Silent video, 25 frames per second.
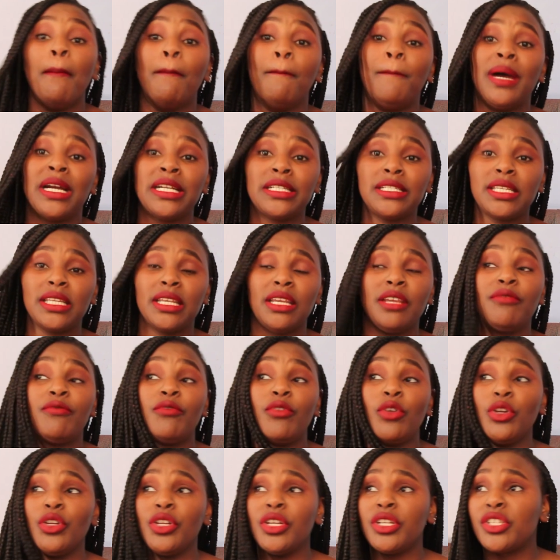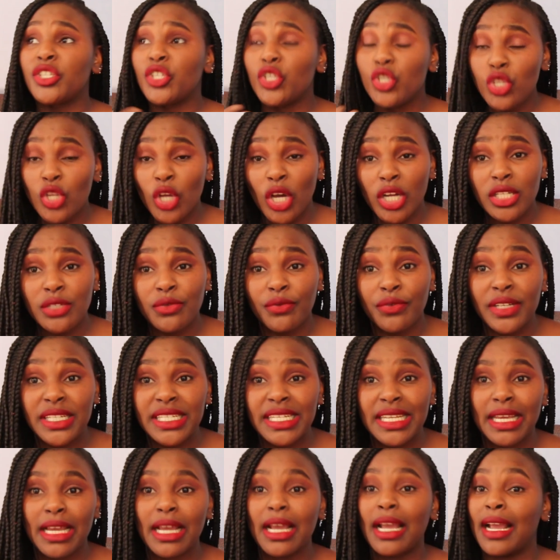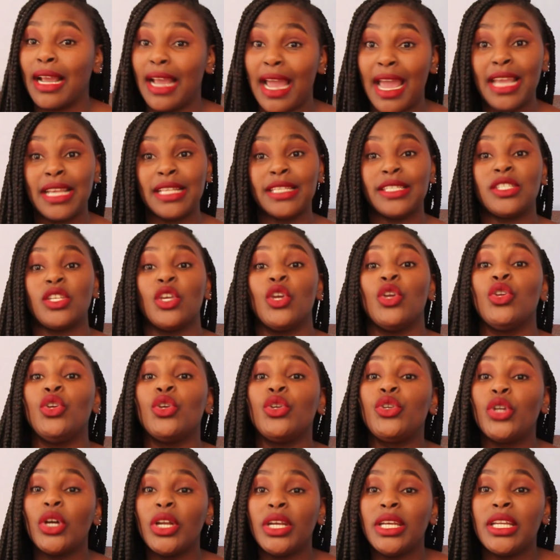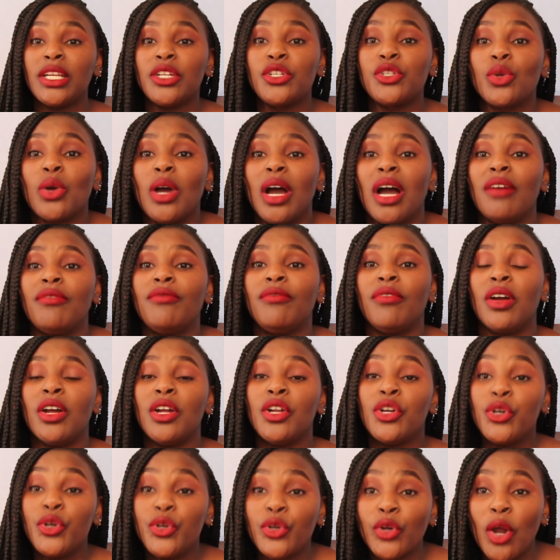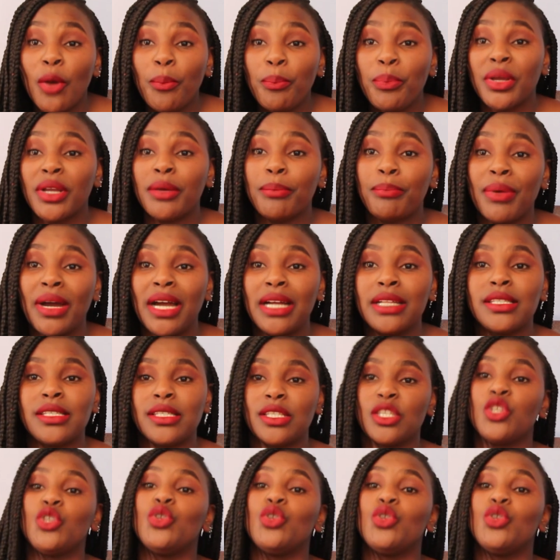But if it's not fitting, guys, you don't need to have dropping pants.